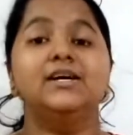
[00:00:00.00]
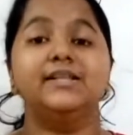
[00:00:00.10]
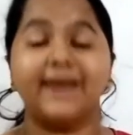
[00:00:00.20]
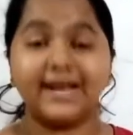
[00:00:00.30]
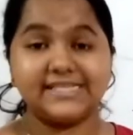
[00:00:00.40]

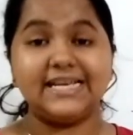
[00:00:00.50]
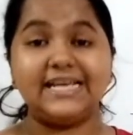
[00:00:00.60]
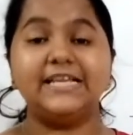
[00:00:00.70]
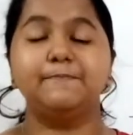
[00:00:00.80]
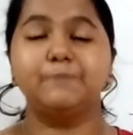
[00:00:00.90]

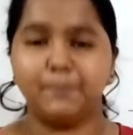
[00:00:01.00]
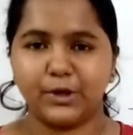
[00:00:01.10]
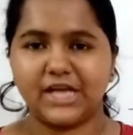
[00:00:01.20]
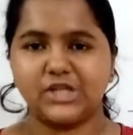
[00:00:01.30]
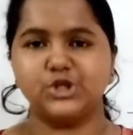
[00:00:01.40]
rectilinear
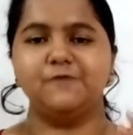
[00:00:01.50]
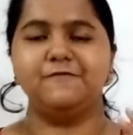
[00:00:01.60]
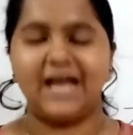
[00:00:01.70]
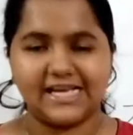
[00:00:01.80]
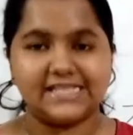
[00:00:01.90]
propagation of
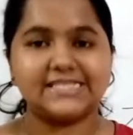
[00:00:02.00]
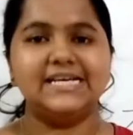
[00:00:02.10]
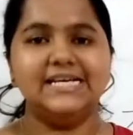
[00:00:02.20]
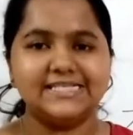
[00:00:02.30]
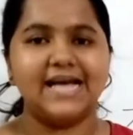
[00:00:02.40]
light
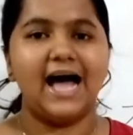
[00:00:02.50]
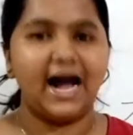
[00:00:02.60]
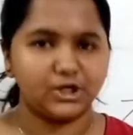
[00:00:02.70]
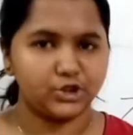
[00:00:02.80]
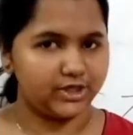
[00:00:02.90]
is
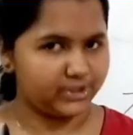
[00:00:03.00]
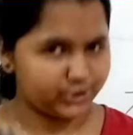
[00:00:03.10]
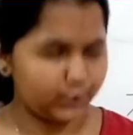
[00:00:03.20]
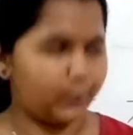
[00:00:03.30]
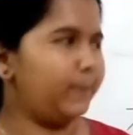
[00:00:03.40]
actually
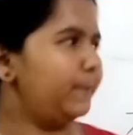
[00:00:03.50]
true.